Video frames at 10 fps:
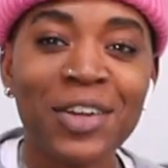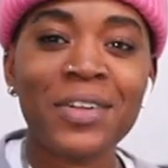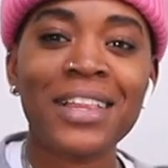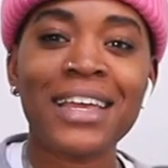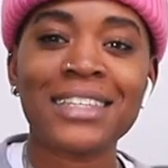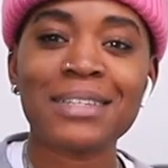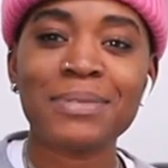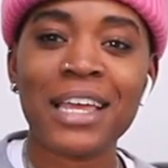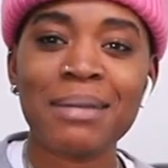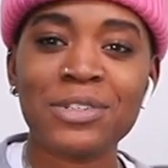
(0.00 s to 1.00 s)
You know, like
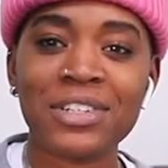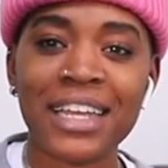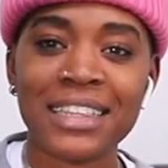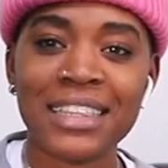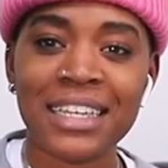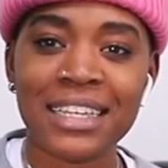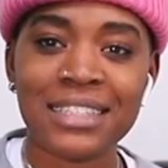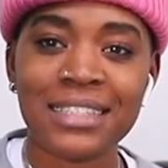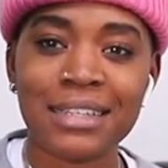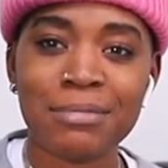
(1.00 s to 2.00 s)
sometimes you're like
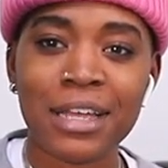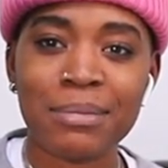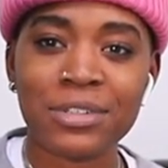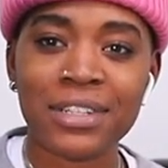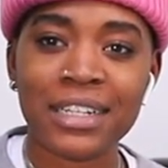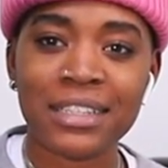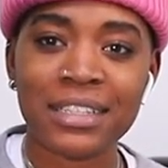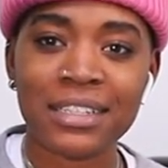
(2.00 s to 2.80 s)
this and sometimes you're like